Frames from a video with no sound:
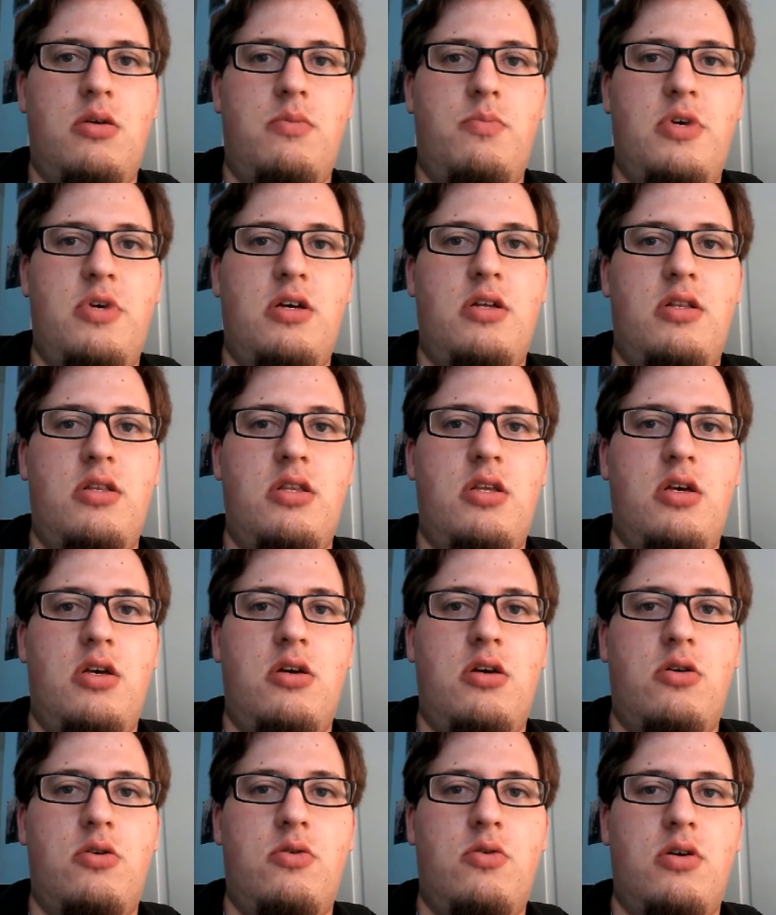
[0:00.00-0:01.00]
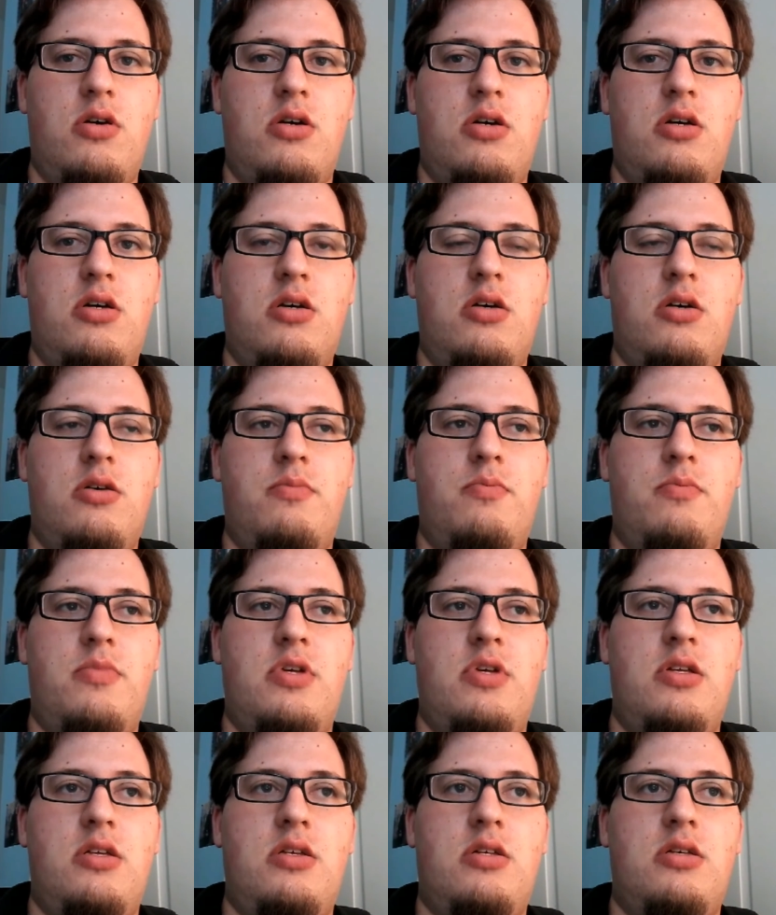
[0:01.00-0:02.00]
But no, um,
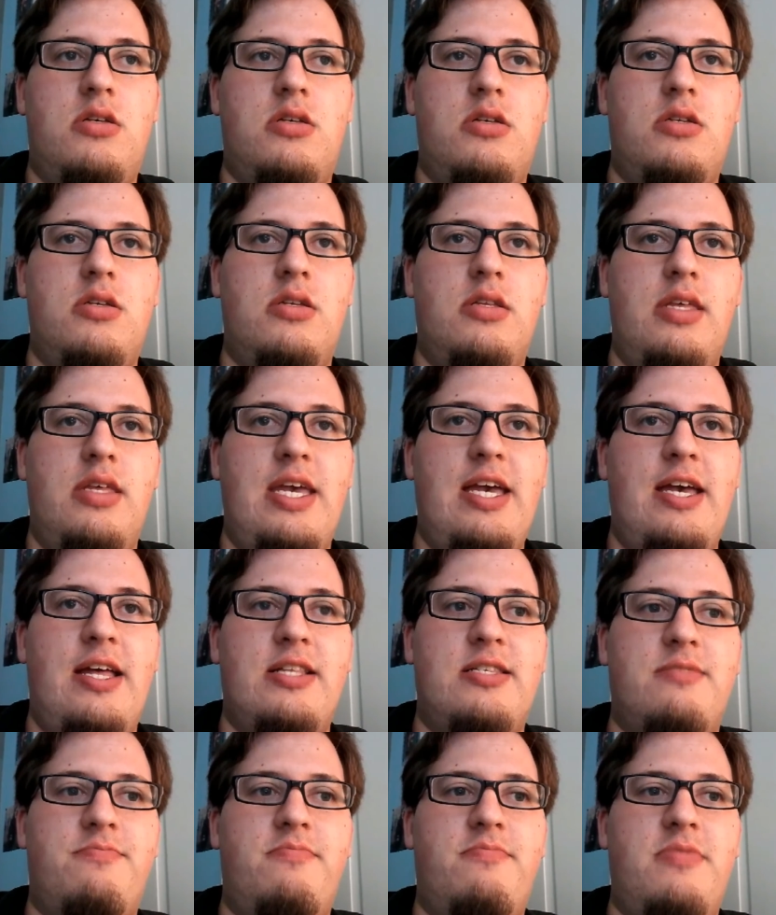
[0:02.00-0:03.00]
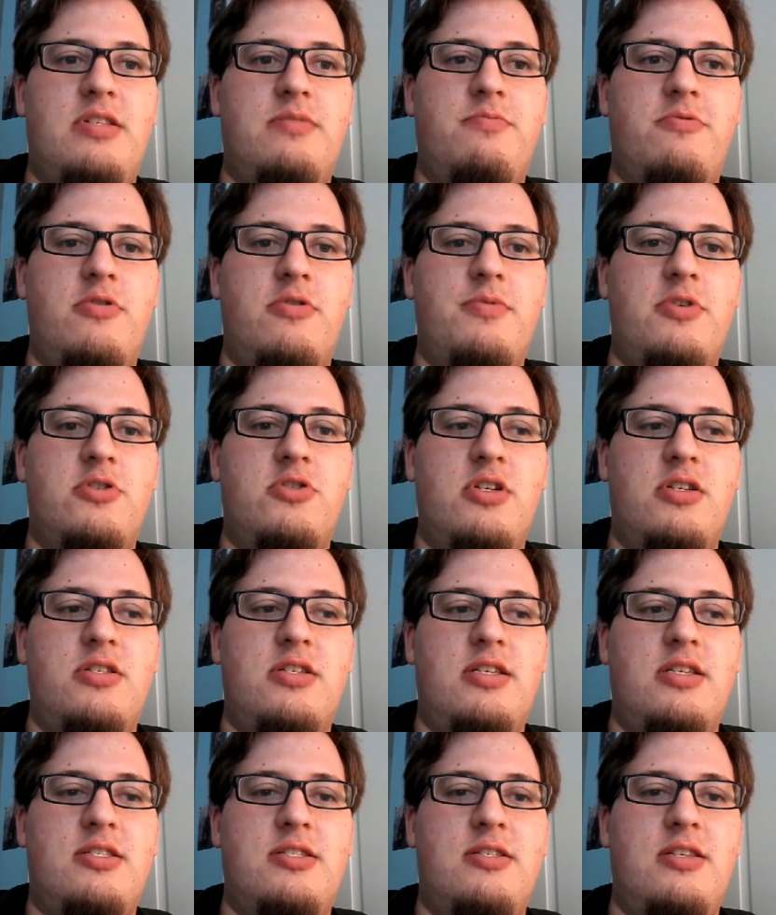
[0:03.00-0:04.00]
yeah, that's that's pretty much it.
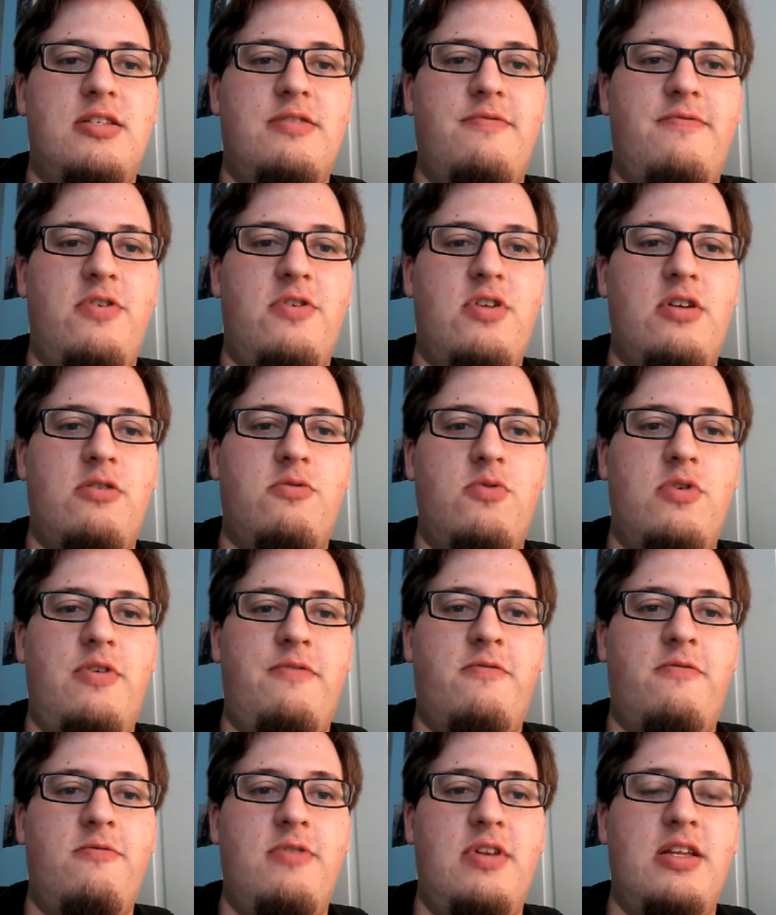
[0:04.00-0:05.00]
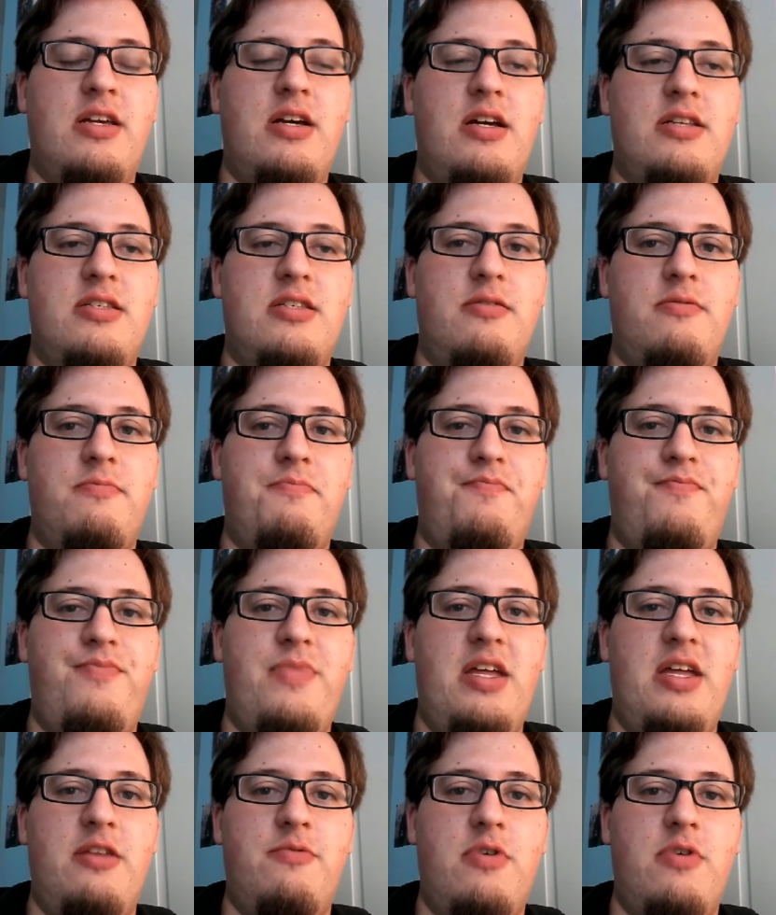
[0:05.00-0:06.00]
Just doesn't feel like we've really gotten
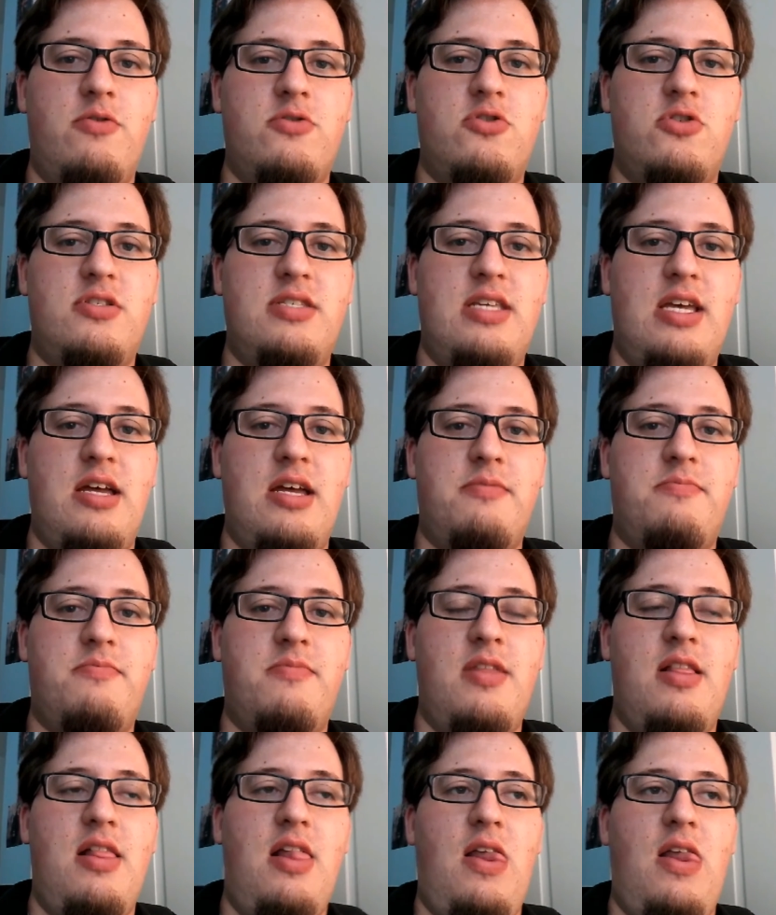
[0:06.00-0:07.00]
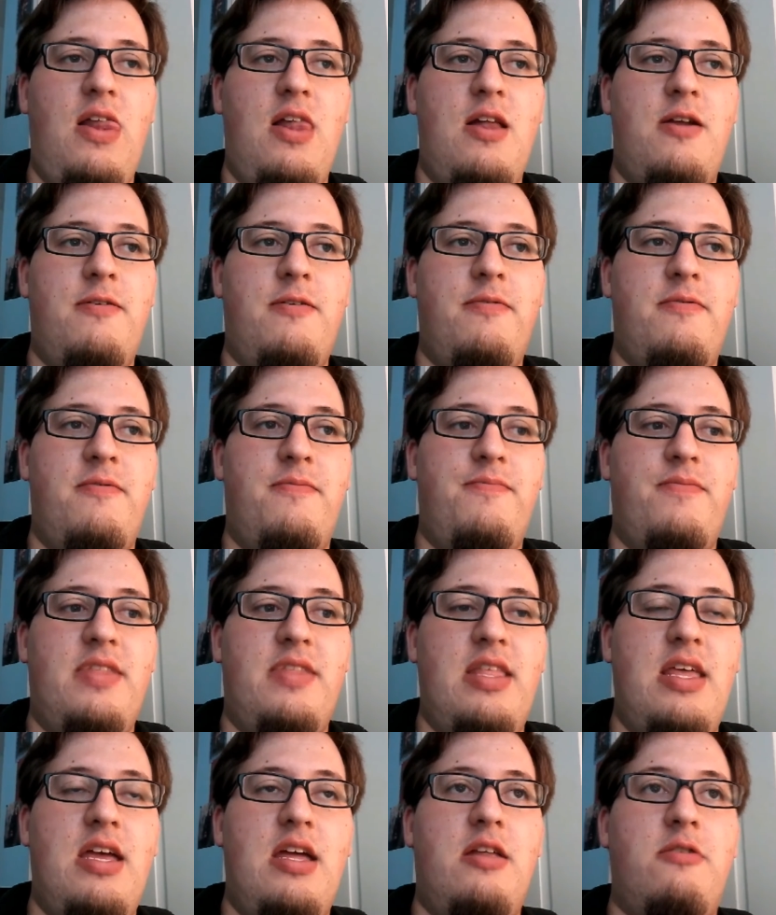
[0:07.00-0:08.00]
anywhere, which is sad.
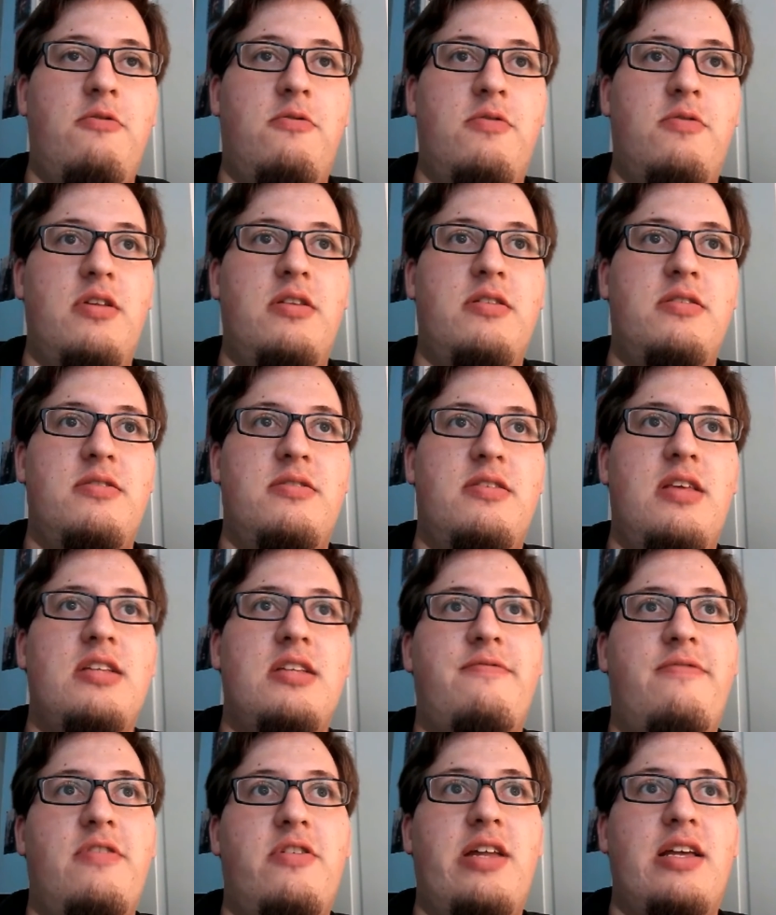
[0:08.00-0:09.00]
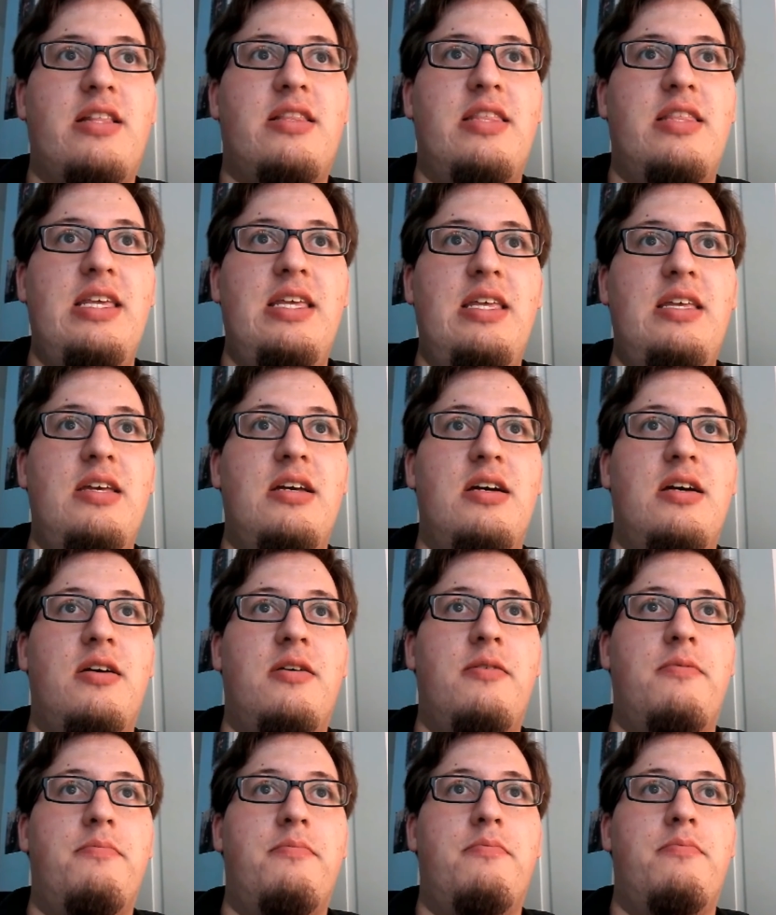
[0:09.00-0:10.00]
Now it does feel like the uh,